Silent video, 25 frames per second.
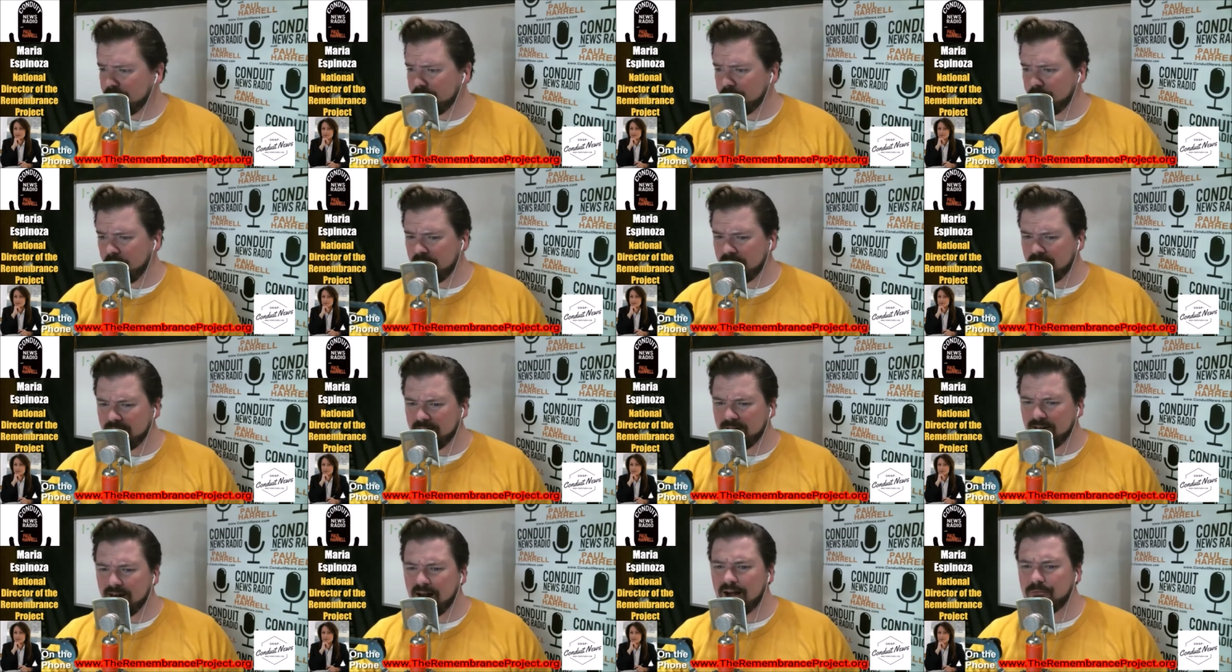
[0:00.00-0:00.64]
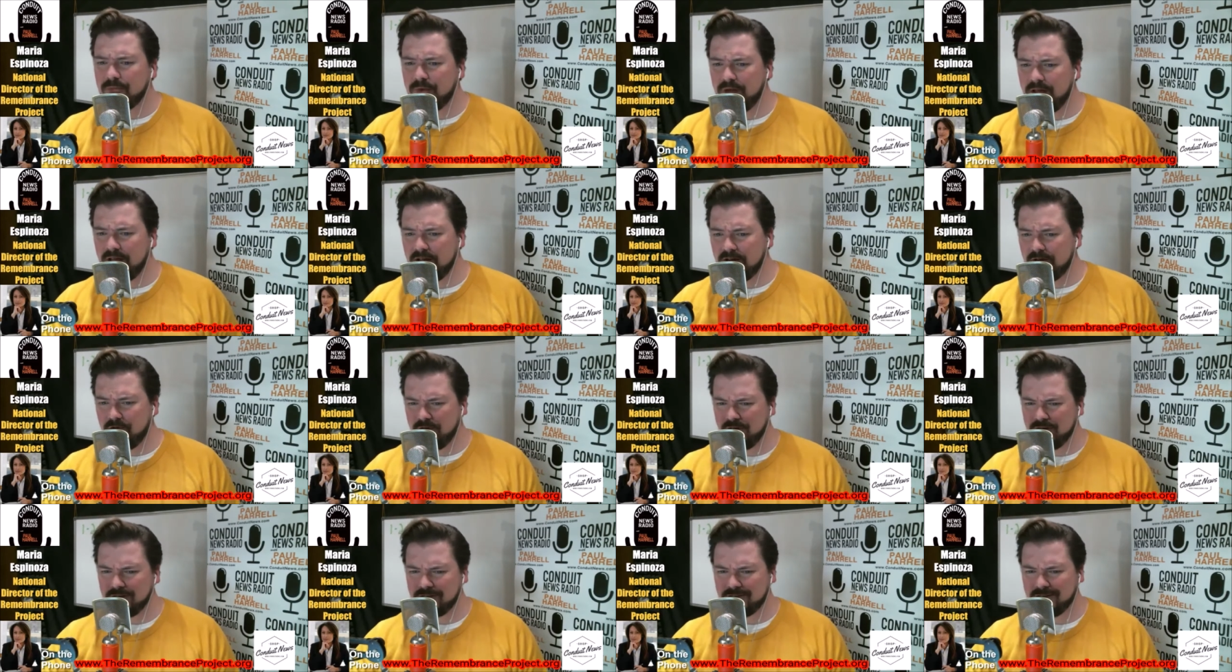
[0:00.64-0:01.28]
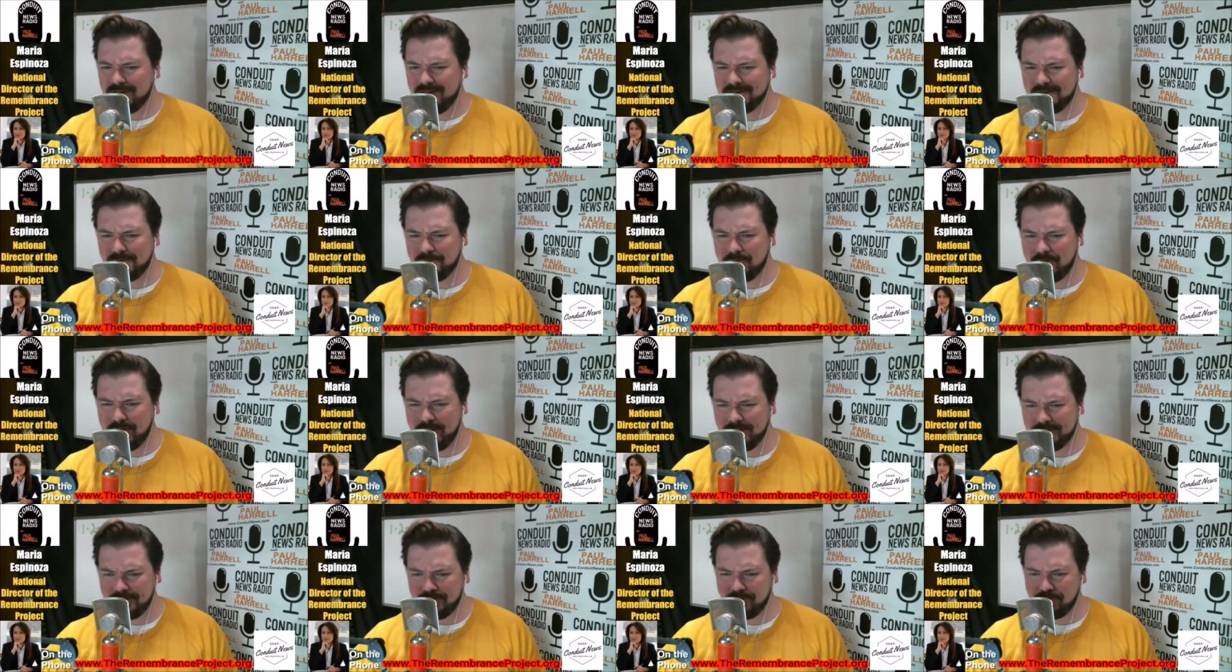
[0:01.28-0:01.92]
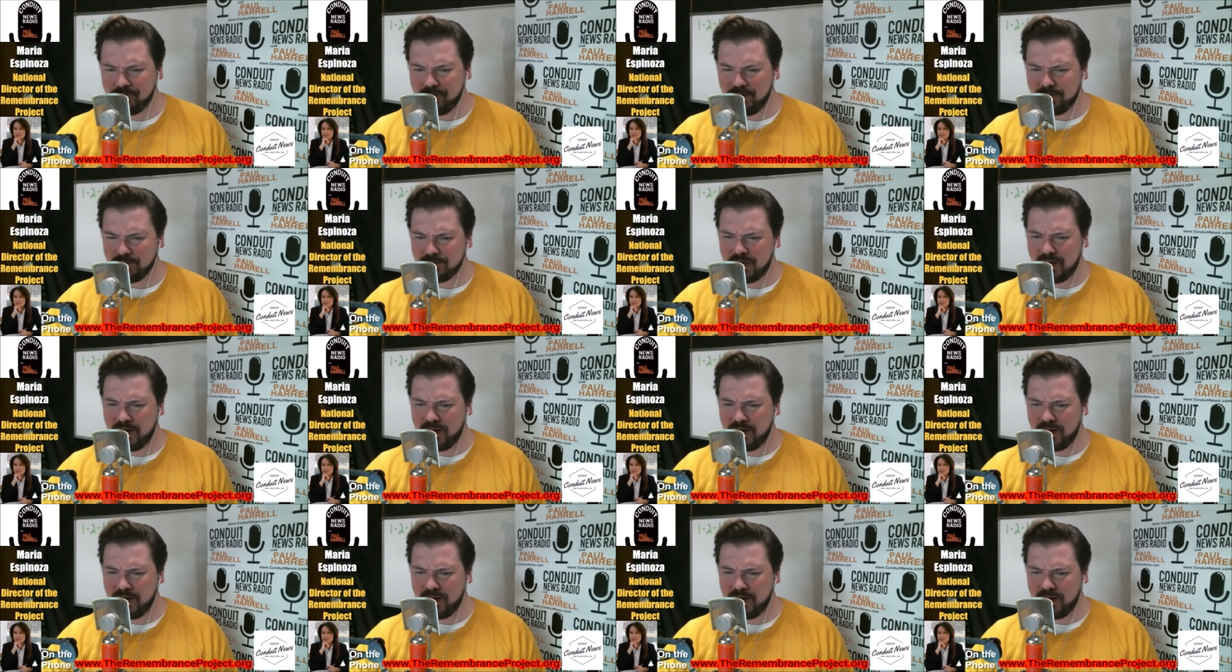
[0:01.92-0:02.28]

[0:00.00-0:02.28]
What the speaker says: writing an op-ed criticizing President Trump's